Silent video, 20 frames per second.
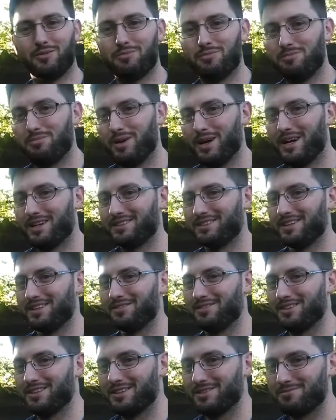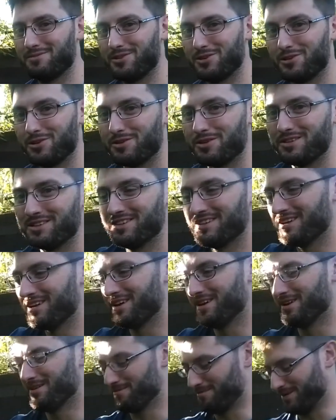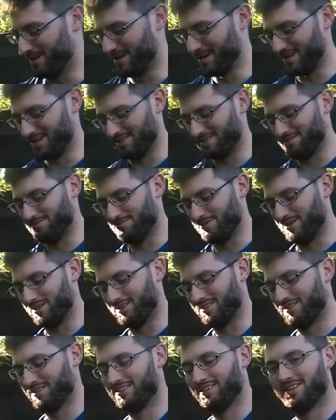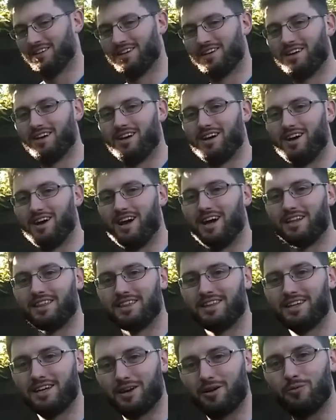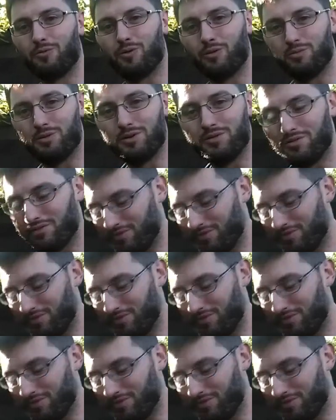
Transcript: to open packs after I get dirty my hands, but I think we'll be